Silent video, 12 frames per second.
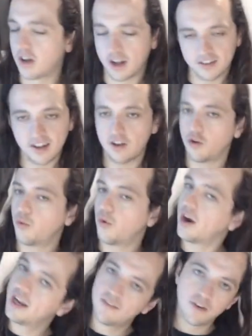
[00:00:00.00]
I'd say do
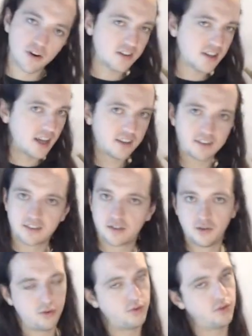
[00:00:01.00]
whatever it takes
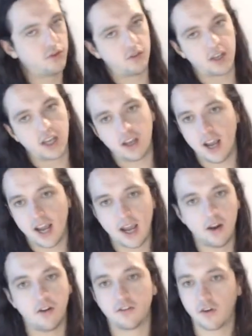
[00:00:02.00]
to get your
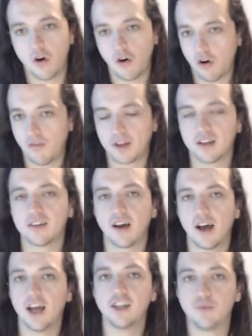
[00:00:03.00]
hands on the
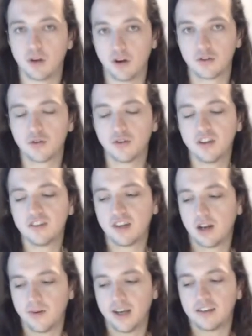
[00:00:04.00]
guitar as we go through these 10
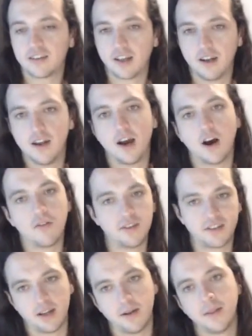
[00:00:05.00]
weeks. And
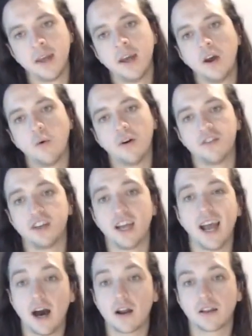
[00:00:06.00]
obviously, once you get
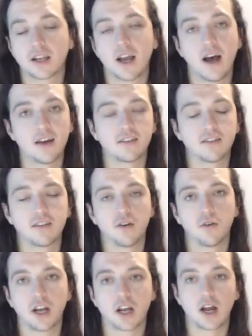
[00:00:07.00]
out of the cast and all
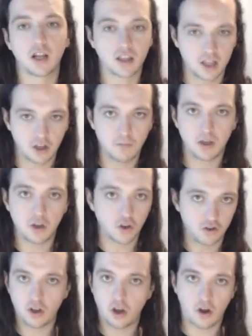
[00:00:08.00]
that kind of thing, you'll be good
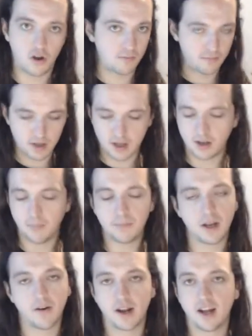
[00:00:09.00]
to go and be
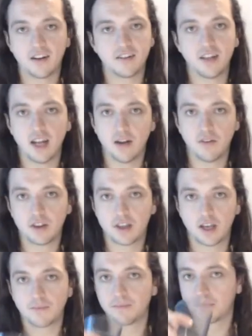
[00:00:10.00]
able to understand everything
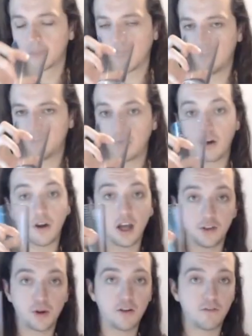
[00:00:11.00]
as we go
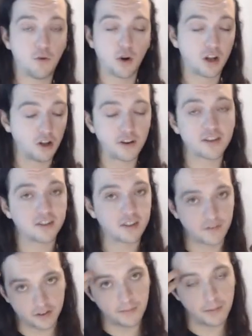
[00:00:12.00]
forward. A lot of the stuff
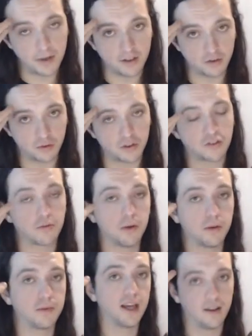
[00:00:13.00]
is going to be mental. Just
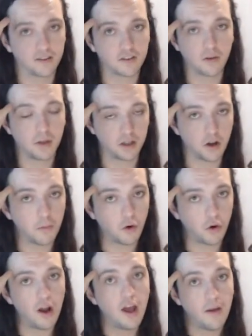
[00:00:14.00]
remember that. It's going to be a lot more
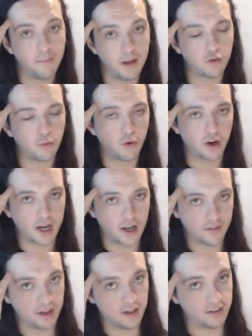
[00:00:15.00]
mental workout
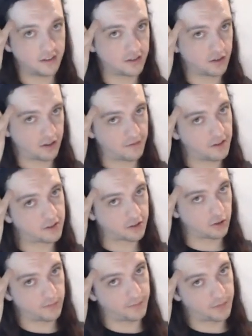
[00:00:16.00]
than necessarily
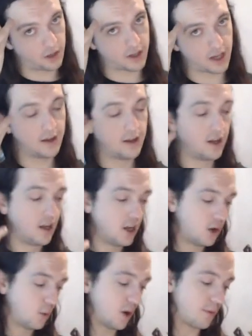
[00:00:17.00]
physical, okay?
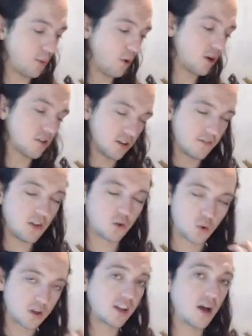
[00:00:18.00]
We want to be working on the physical
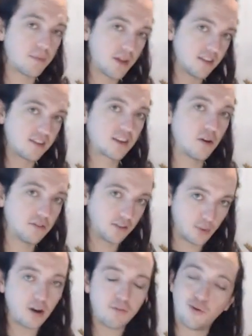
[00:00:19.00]
guitar playing skills as
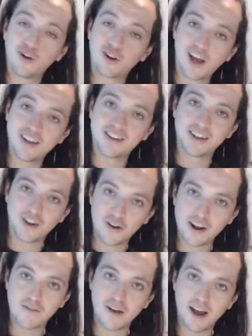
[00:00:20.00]
well for you guys that don't
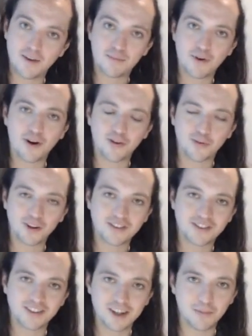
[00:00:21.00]
have broken
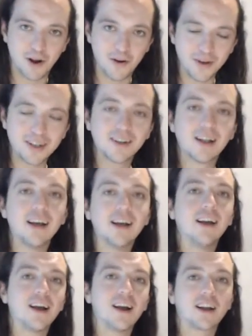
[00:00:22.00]
wrists at the moment,
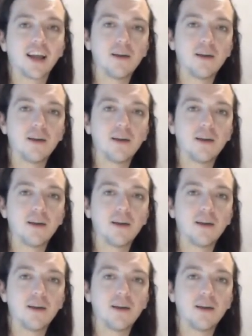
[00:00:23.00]
okay?